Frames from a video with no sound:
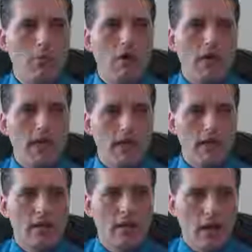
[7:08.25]

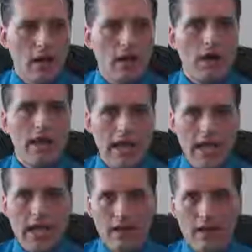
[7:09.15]
market
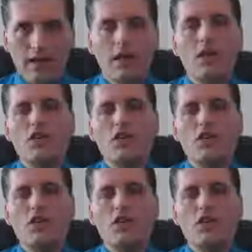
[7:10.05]
in.